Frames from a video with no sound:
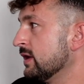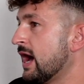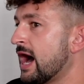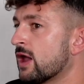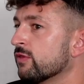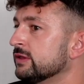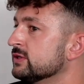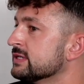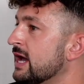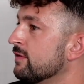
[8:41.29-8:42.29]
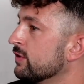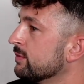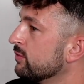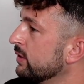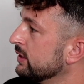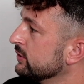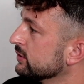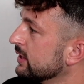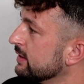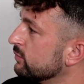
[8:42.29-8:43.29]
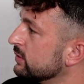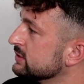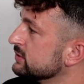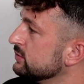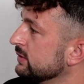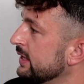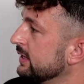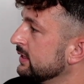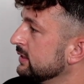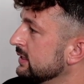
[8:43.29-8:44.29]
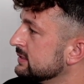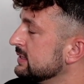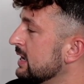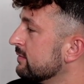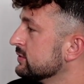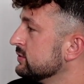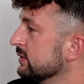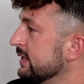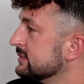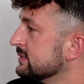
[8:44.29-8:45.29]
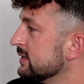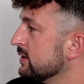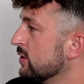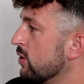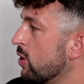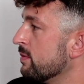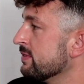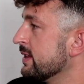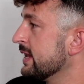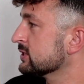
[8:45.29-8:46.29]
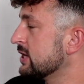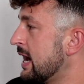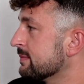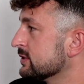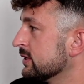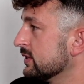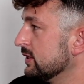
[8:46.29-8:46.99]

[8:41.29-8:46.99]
I don't think there's ever a point in your life where it's too late. It's never too late to open the next chapter.